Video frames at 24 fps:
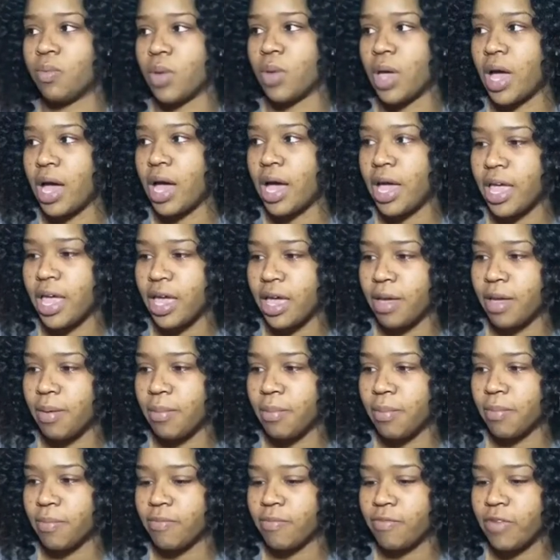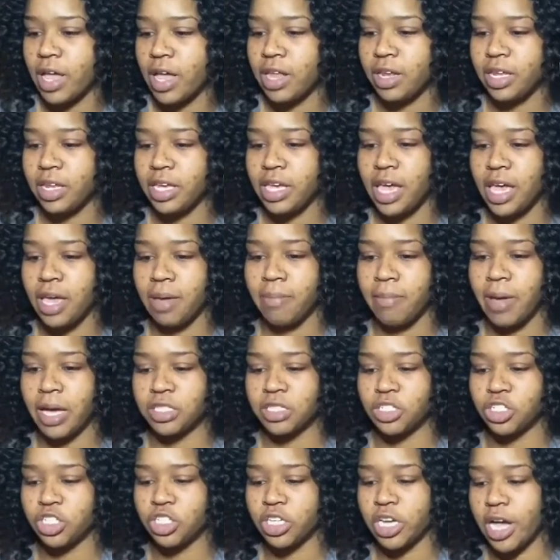I had finally came back to
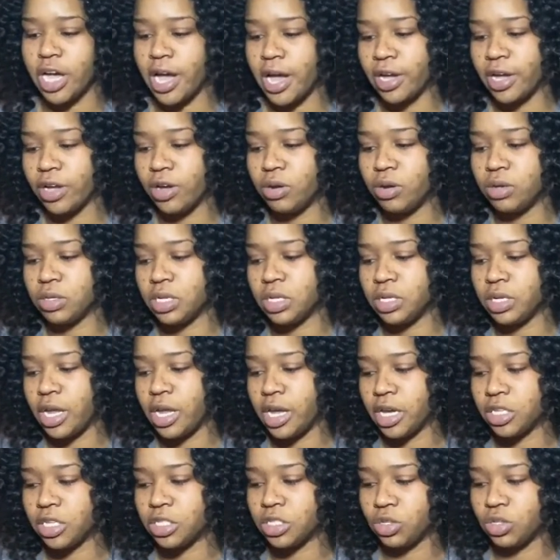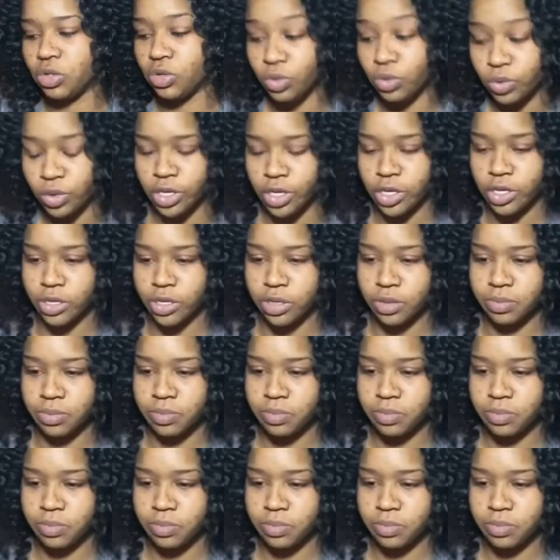Chicago the next school year.